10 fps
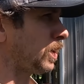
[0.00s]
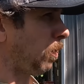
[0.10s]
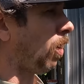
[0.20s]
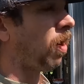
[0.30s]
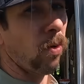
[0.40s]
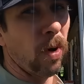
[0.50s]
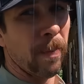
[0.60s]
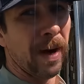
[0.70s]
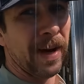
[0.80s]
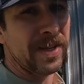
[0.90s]
Tomorrow we
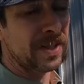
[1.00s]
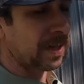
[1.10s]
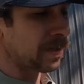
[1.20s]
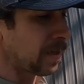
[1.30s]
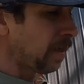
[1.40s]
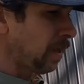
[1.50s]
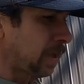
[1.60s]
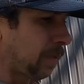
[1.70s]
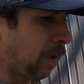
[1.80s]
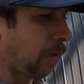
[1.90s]
may, just because
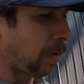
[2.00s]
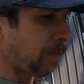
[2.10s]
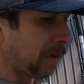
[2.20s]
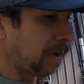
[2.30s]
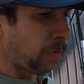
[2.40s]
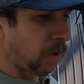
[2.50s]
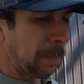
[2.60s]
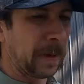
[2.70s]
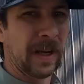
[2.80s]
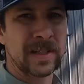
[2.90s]
tomorrow we're gonna be a little more
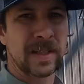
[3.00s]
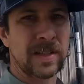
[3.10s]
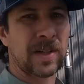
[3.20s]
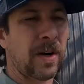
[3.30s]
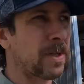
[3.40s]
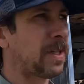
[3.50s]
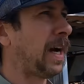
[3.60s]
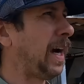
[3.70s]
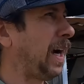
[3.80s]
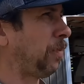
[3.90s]
up against it in terms of
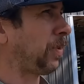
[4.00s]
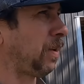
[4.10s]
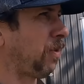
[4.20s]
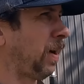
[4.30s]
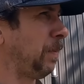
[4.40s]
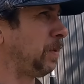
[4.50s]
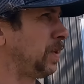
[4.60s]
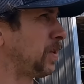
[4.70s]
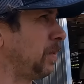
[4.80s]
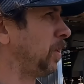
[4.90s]
time with that rain
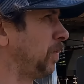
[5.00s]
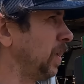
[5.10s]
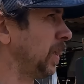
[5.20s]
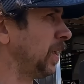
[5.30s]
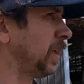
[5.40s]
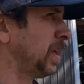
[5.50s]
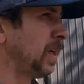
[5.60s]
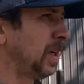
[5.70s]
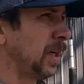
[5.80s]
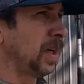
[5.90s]
potentially moving in,
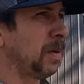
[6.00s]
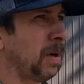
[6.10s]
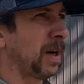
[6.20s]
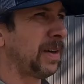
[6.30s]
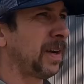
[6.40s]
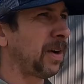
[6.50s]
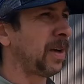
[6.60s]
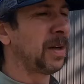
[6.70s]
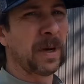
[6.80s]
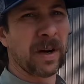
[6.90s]
but no
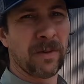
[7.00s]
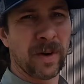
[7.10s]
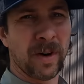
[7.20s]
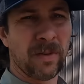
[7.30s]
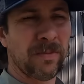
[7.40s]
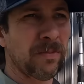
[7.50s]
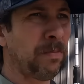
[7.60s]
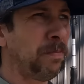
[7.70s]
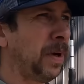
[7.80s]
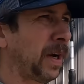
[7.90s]
need to be in a real
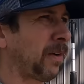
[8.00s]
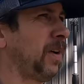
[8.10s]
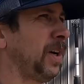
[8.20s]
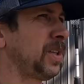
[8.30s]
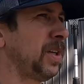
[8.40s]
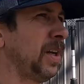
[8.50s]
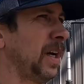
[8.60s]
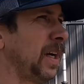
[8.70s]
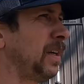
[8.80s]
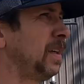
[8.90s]
big rush
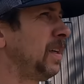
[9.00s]
today.